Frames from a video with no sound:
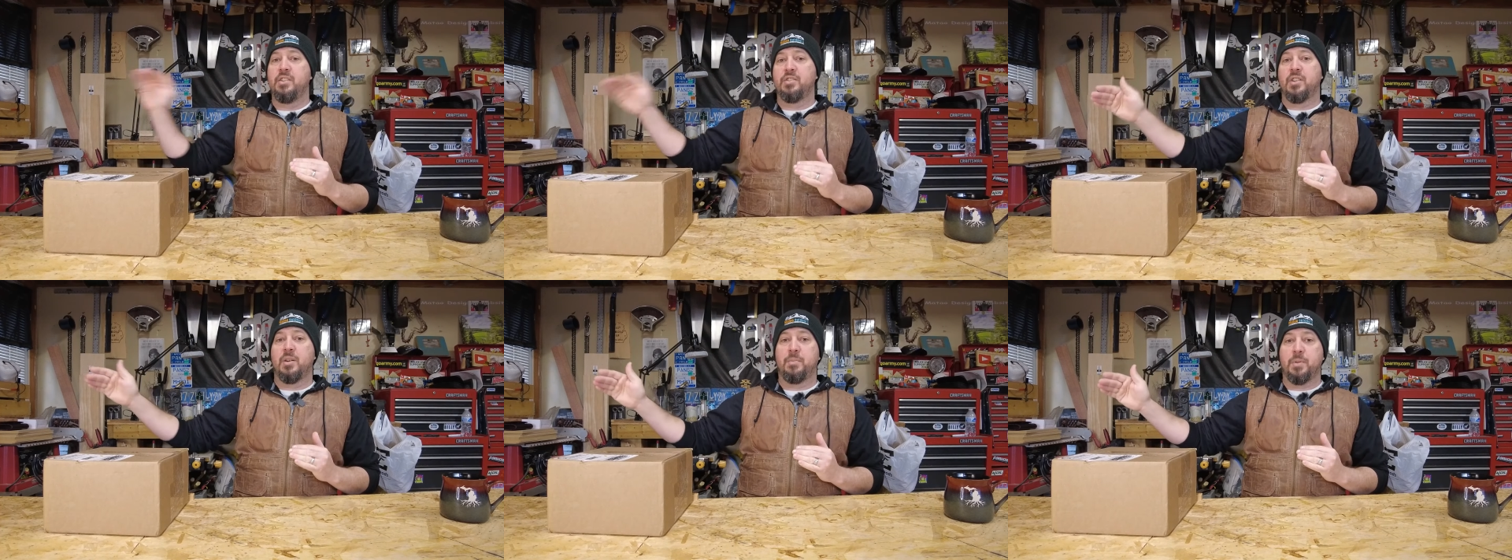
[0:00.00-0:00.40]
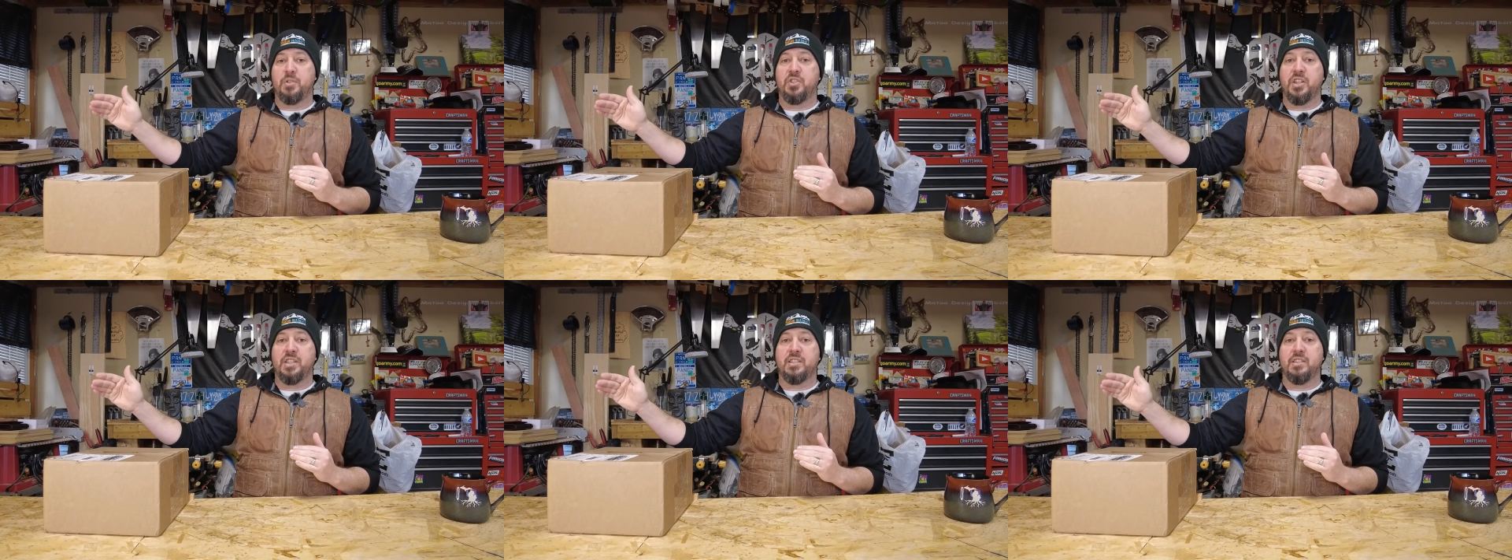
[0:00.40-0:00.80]
our
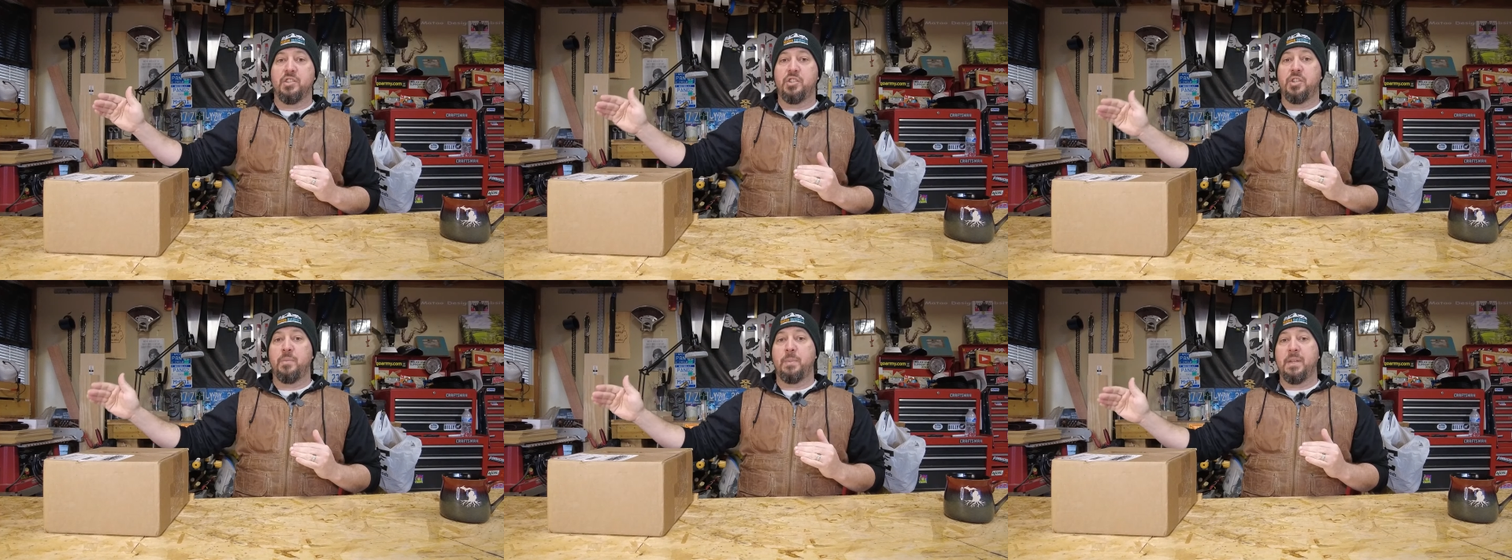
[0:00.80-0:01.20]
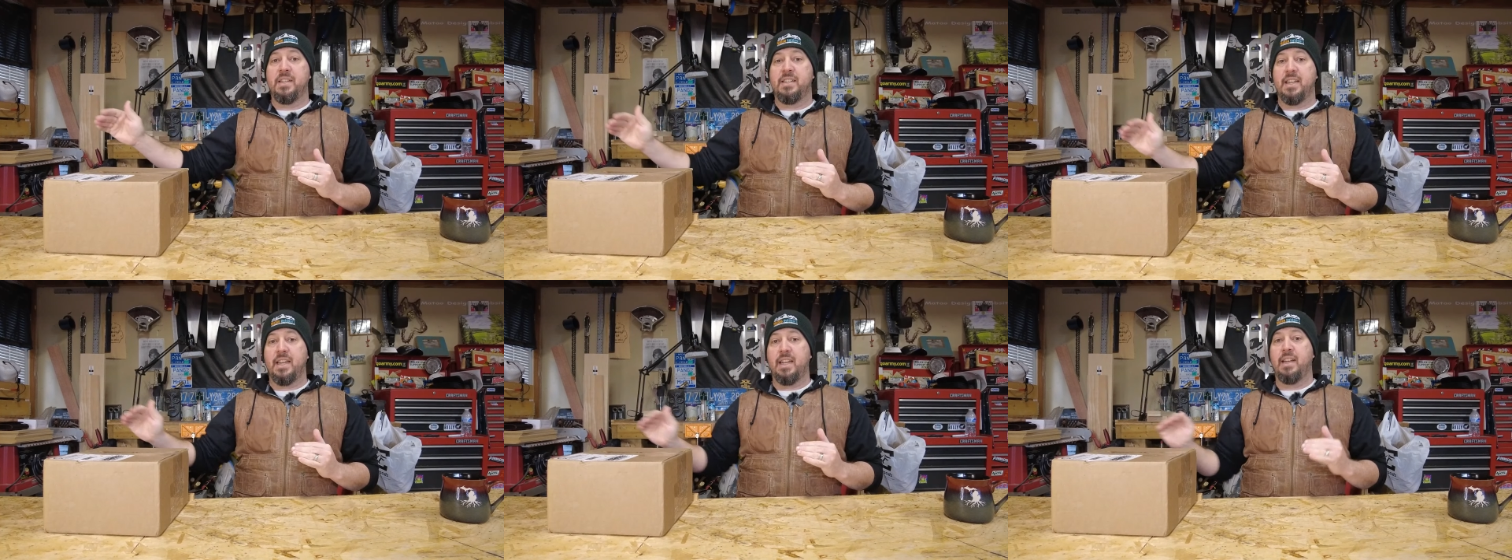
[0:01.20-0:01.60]
projected shipping
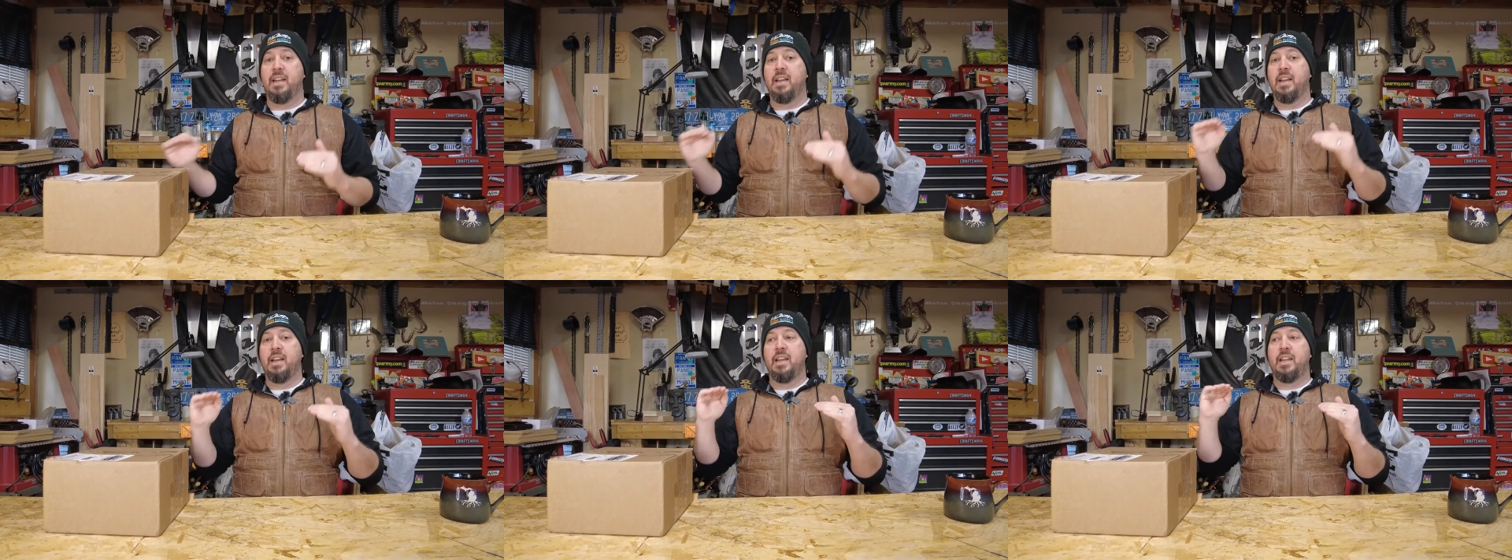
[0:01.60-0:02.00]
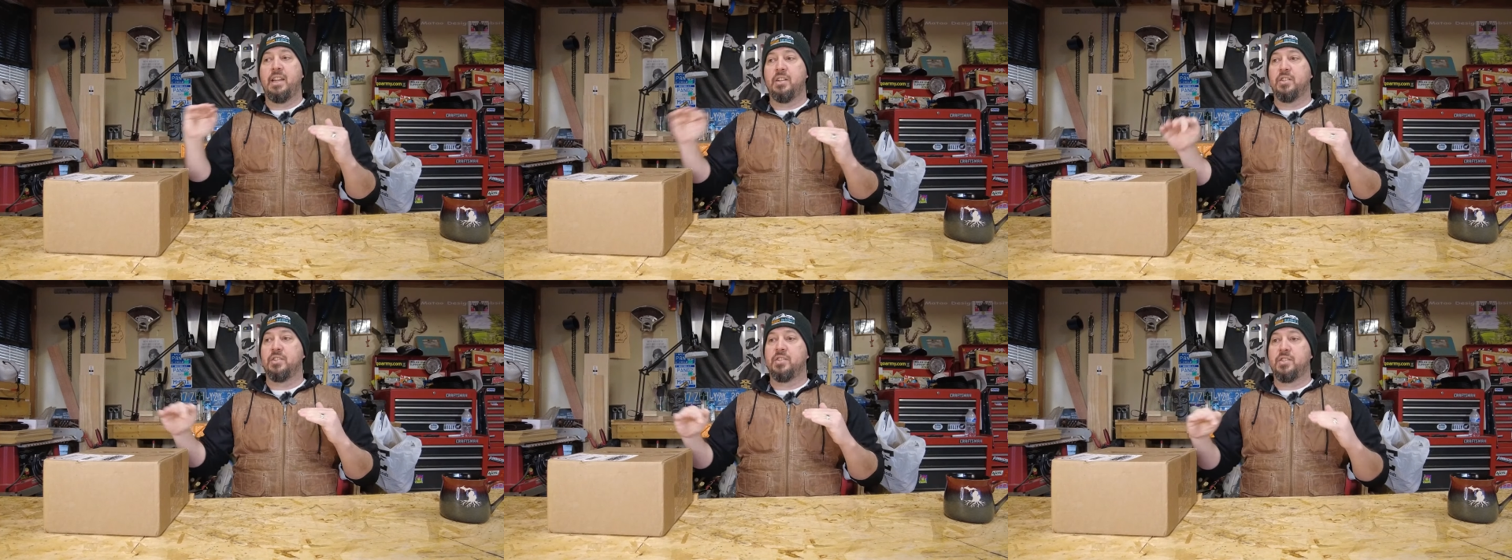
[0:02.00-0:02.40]
date.
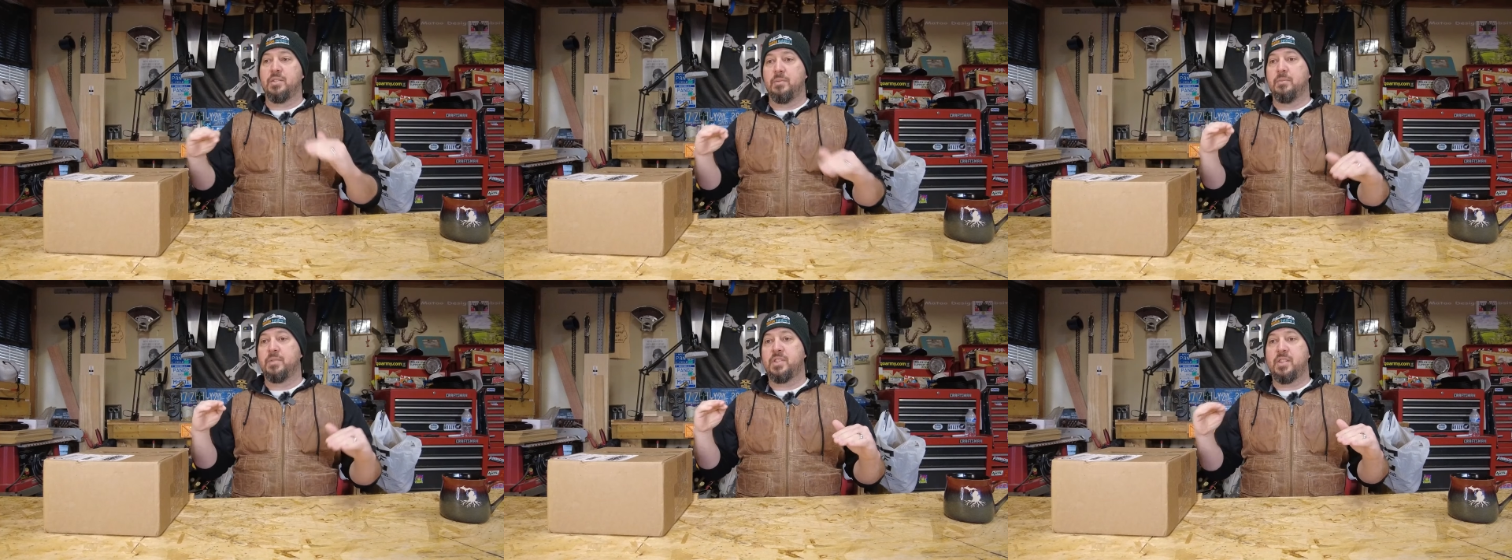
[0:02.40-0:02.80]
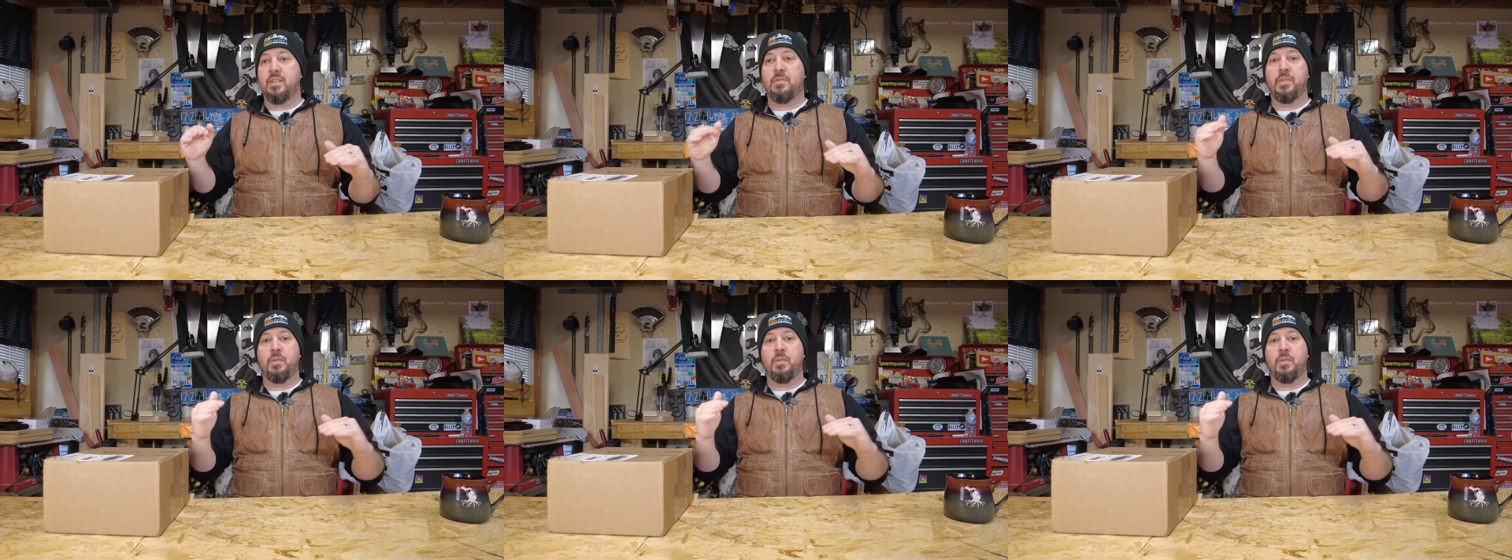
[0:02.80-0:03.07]
Here's some stuff